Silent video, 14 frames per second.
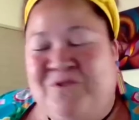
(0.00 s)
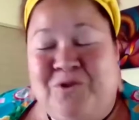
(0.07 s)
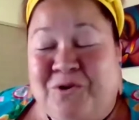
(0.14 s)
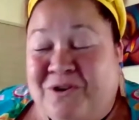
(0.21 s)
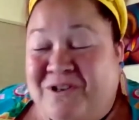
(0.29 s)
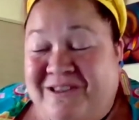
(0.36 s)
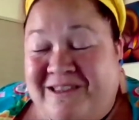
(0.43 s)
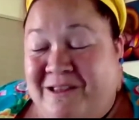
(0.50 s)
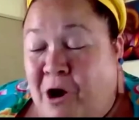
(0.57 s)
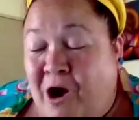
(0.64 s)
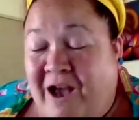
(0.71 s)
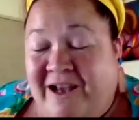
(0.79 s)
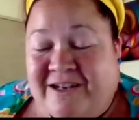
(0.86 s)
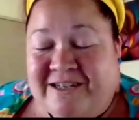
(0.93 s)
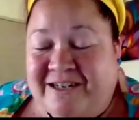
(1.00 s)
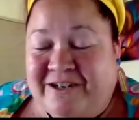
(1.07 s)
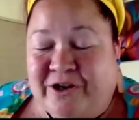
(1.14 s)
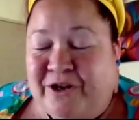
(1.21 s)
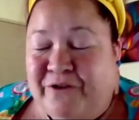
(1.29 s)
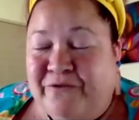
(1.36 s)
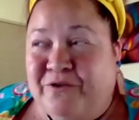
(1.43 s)
look, I actually
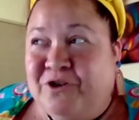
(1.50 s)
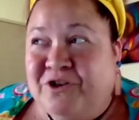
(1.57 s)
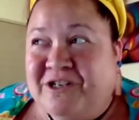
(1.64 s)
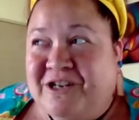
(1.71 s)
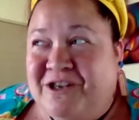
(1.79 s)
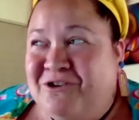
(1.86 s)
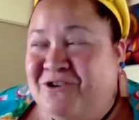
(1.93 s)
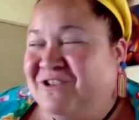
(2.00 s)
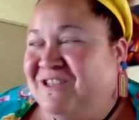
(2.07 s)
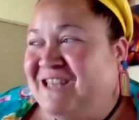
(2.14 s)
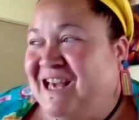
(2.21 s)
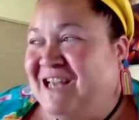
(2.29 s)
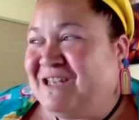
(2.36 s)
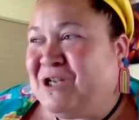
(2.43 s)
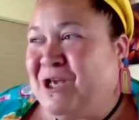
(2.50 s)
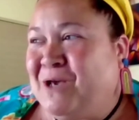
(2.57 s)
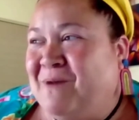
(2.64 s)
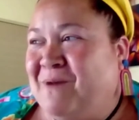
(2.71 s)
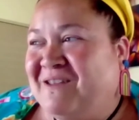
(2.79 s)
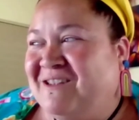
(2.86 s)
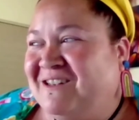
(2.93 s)
don't even usually use that term.
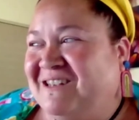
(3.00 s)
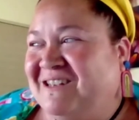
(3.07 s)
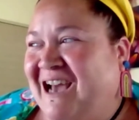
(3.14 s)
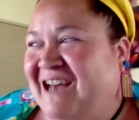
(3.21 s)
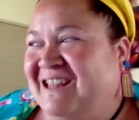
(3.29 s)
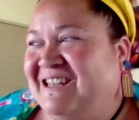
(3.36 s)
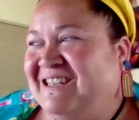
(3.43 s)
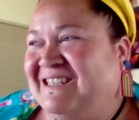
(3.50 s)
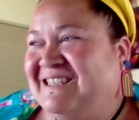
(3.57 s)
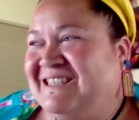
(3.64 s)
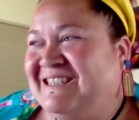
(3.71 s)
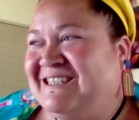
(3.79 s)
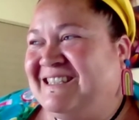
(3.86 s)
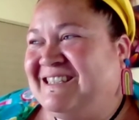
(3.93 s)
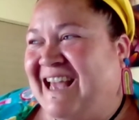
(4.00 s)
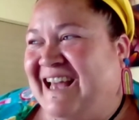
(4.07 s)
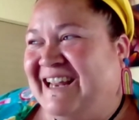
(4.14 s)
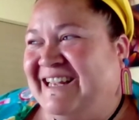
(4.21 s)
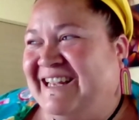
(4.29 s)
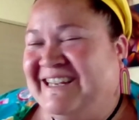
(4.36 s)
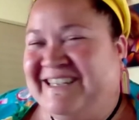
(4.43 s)
Other
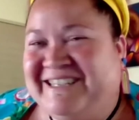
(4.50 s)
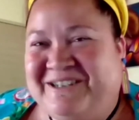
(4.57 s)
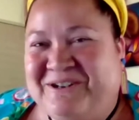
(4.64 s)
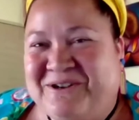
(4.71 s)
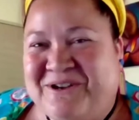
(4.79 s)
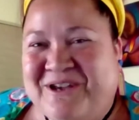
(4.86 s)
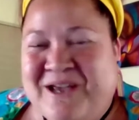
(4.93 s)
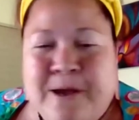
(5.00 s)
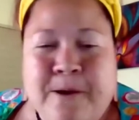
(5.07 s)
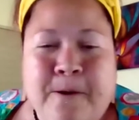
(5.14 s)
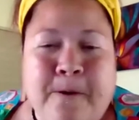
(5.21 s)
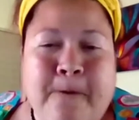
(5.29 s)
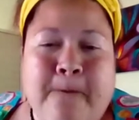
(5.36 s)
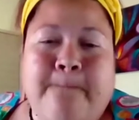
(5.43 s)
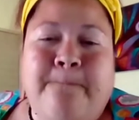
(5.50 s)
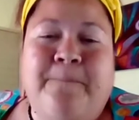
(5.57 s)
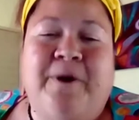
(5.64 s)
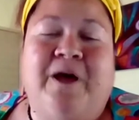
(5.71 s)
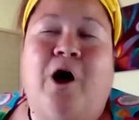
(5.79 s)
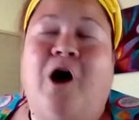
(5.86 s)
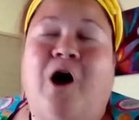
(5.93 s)
sound healers do,
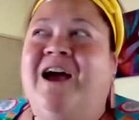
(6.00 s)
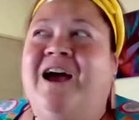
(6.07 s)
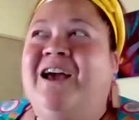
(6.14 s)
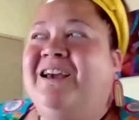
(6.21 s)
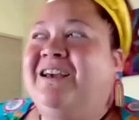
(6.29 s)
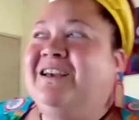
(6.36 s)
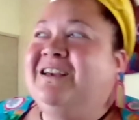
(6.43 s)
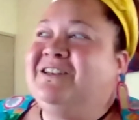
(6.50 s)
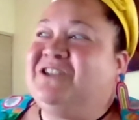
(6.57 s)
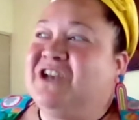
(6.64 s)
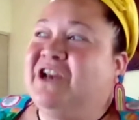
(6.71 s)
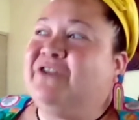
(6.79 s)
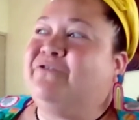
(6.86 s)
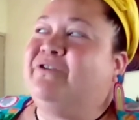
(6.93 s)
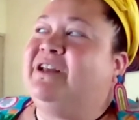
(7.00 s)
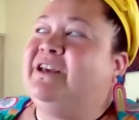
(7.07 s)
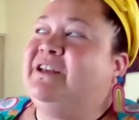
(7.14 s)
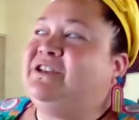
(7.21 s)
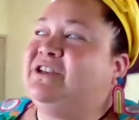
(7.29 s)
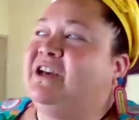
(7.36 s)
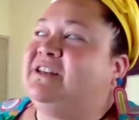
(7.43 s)
but I
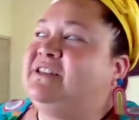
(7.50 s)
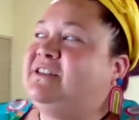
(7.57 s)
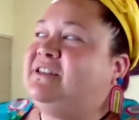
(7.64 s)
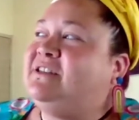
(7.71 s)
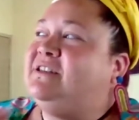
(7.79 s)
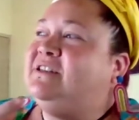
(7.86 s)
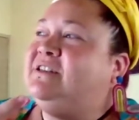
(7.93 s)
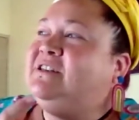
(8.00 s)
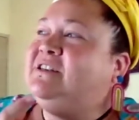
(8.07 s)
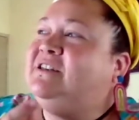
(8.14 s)
generally just